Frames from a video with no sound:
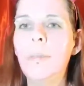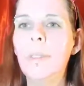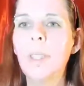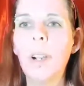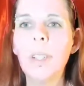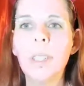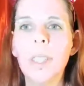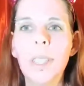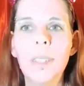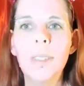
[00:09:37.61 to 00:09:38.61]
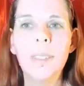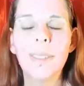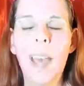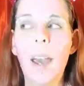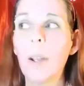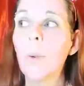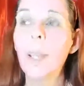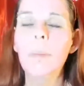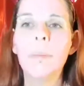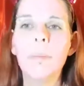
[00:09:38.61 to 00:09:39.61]
started this on a
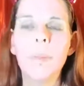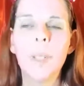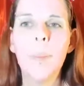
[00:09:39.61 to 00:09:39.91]
whim